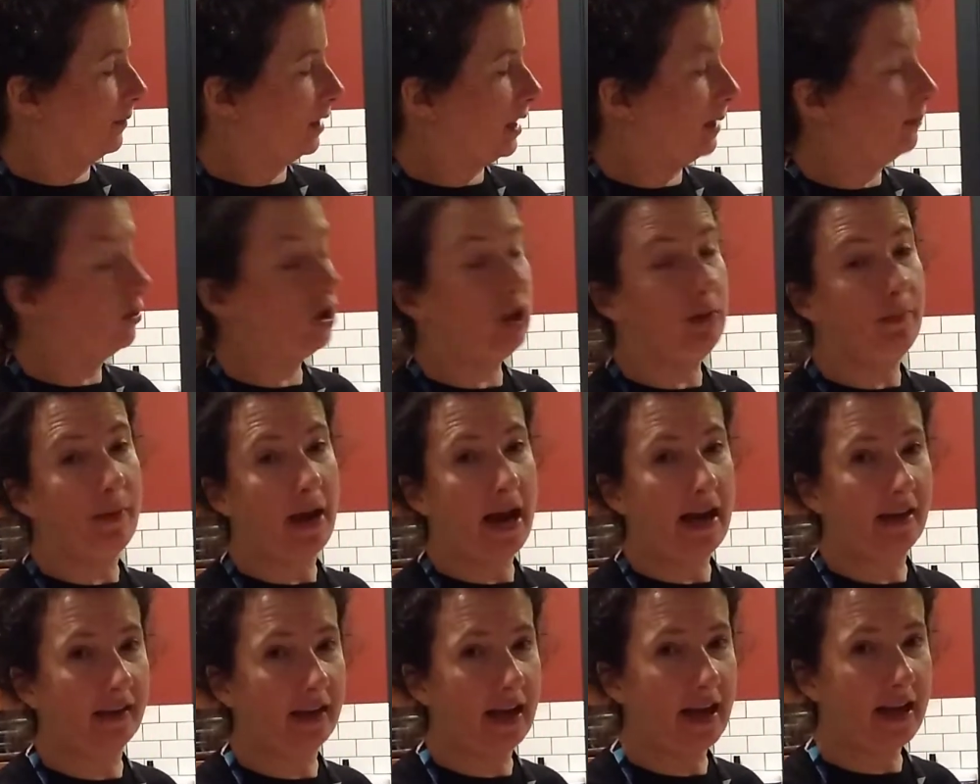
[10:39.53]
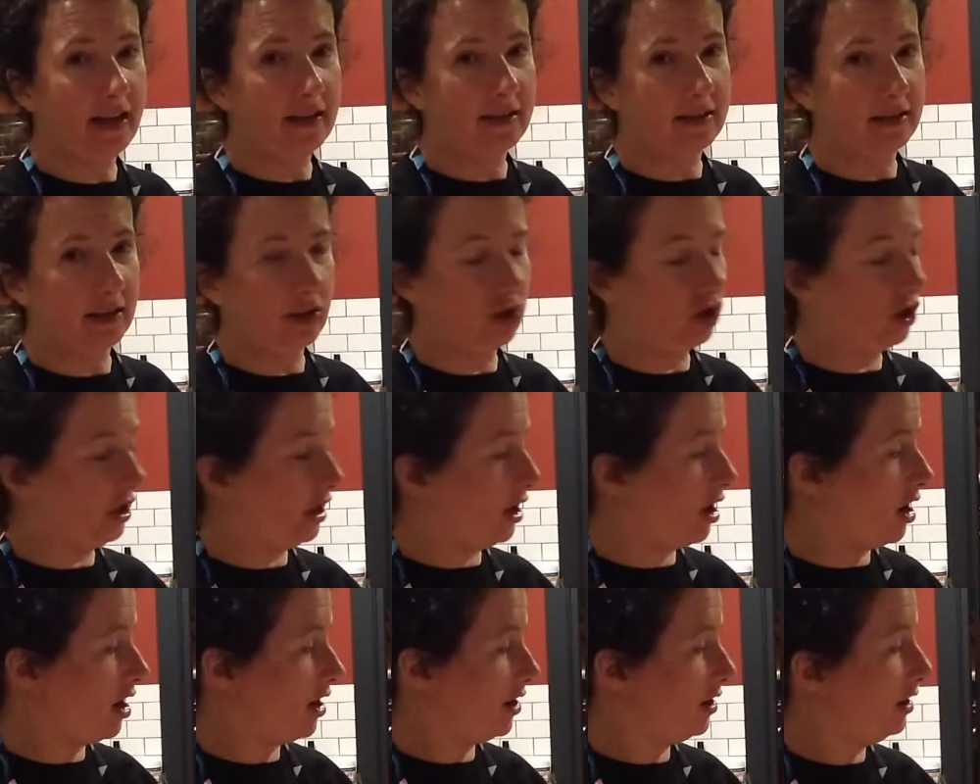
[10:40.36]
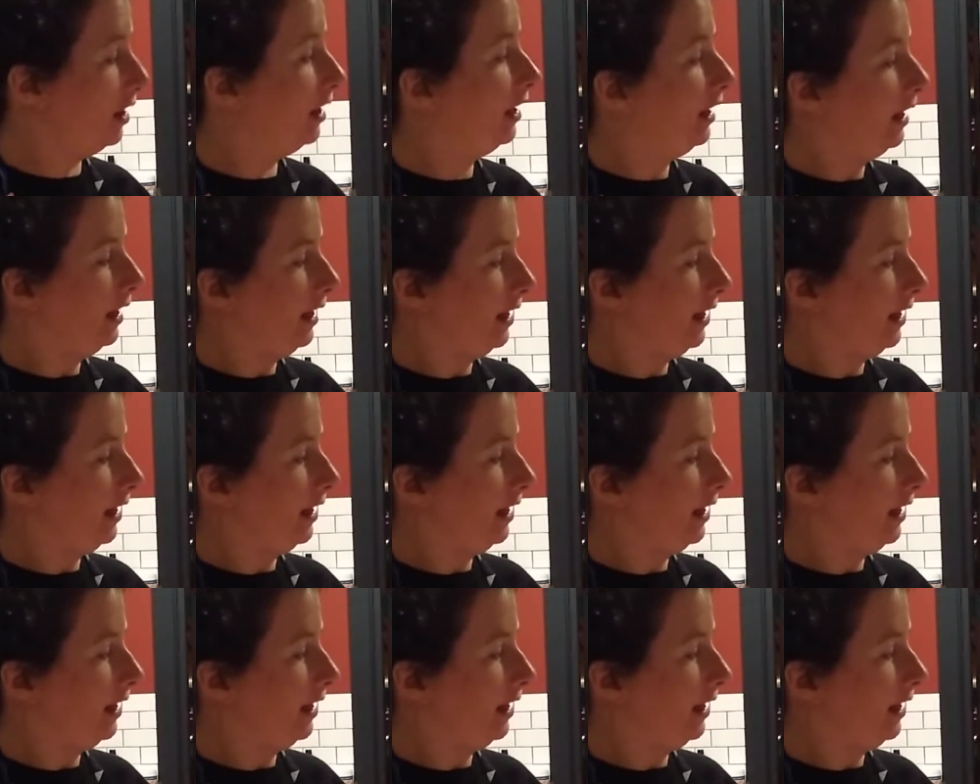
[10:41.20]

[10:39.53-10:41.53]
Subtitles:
kimchi pancakes, the Gion,